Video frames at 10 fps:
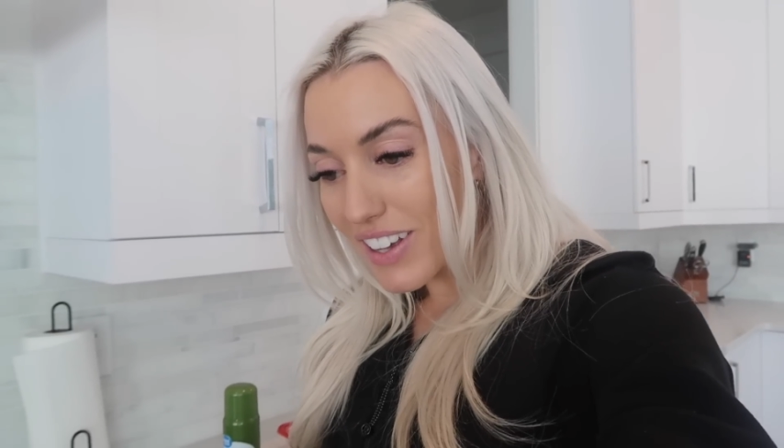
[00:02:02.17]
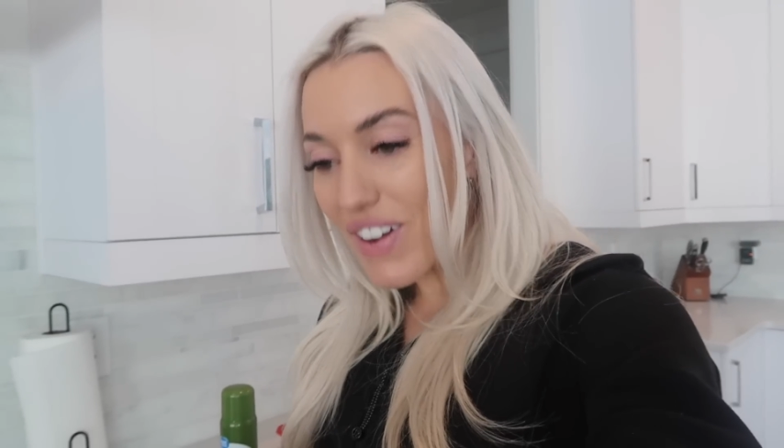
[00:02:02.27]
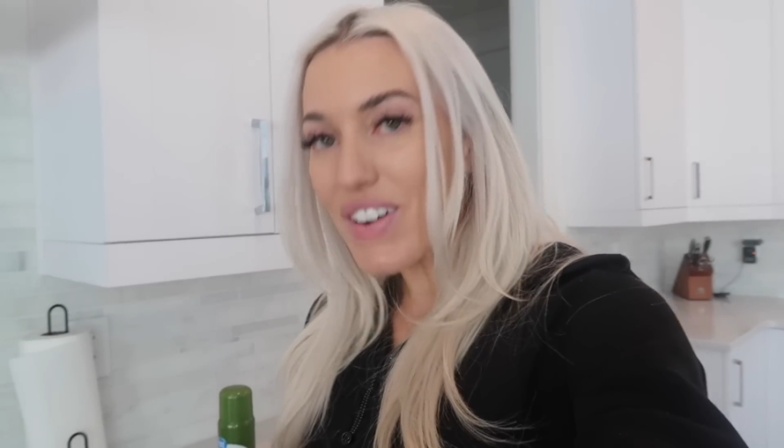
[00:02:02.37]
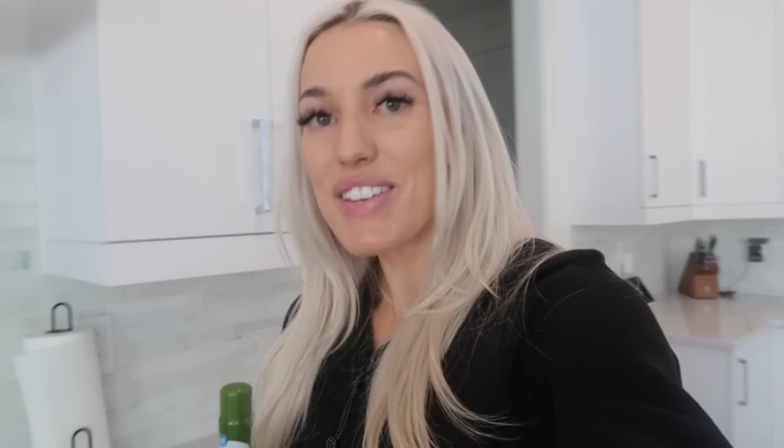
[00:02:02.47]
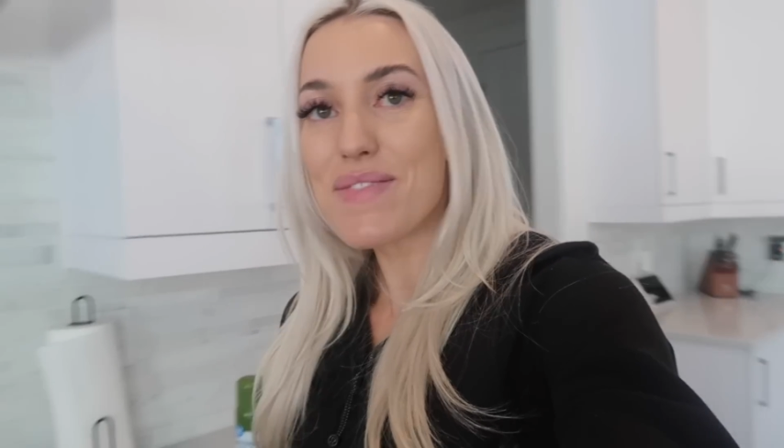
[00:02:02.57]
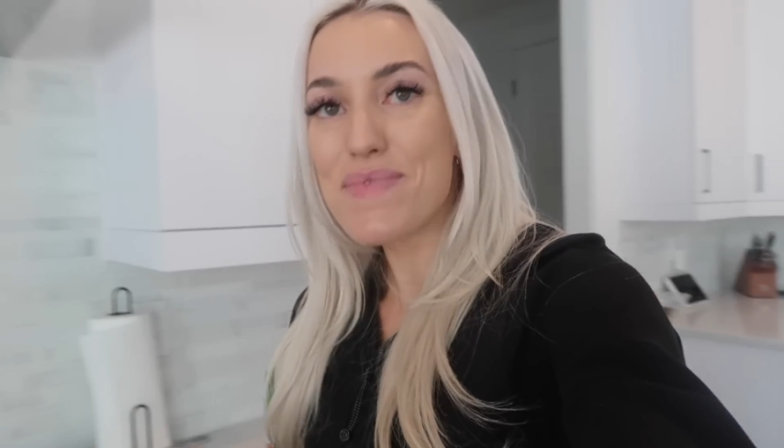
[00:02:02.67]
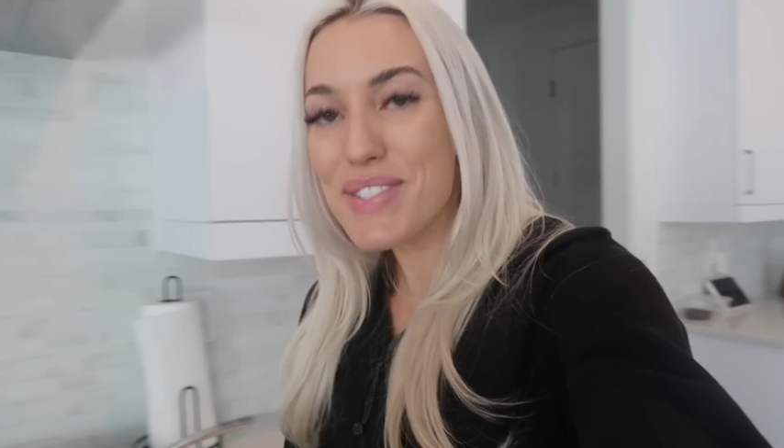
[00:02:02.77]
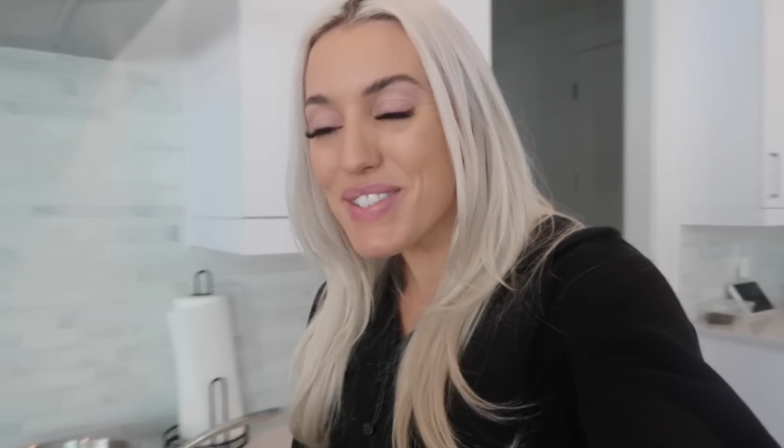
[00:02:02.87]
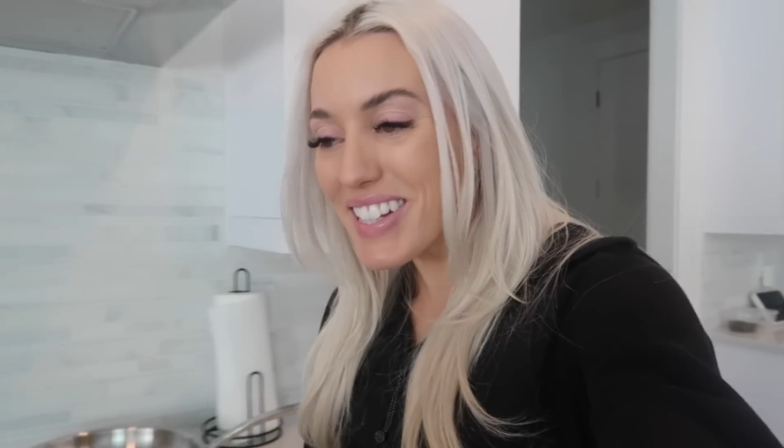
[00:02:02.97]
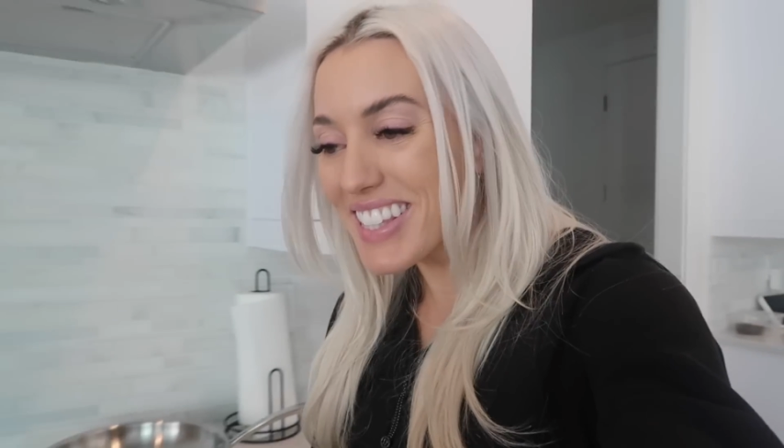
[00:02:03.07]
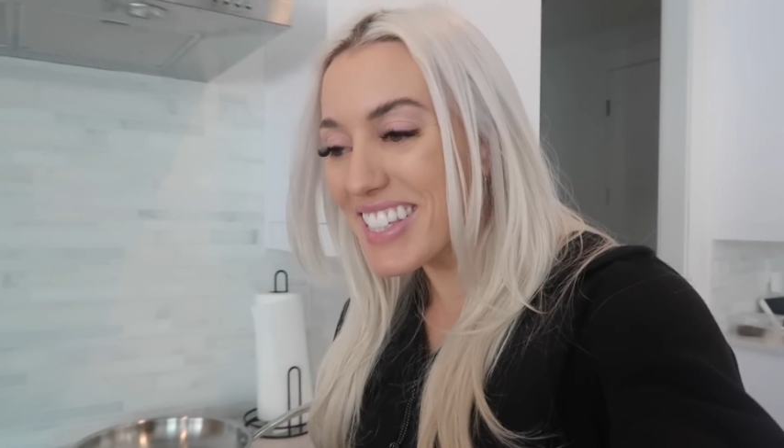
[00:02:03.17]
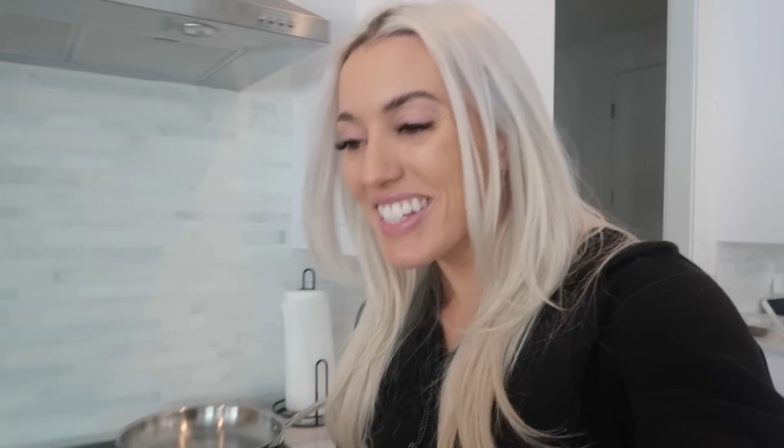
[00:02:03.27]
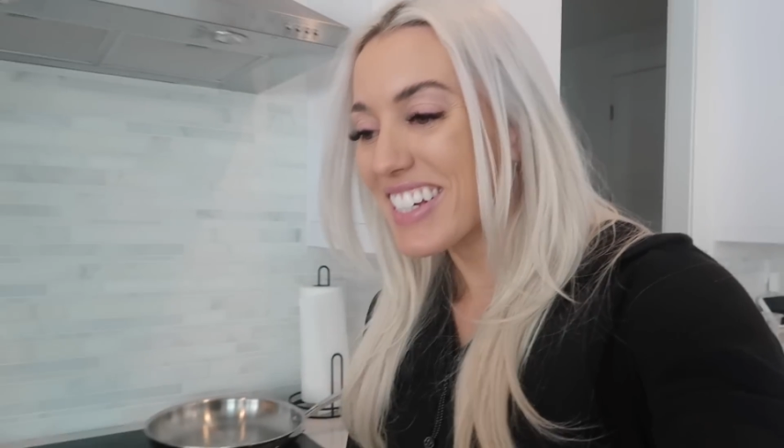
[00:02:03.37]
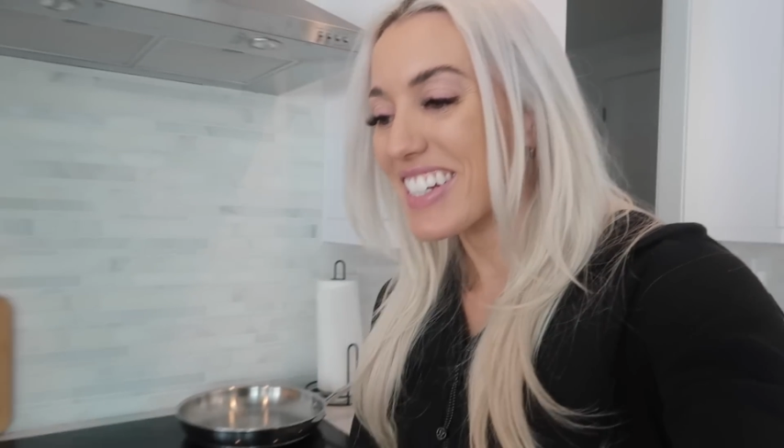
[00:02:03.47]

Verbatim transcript: Oh, your boots?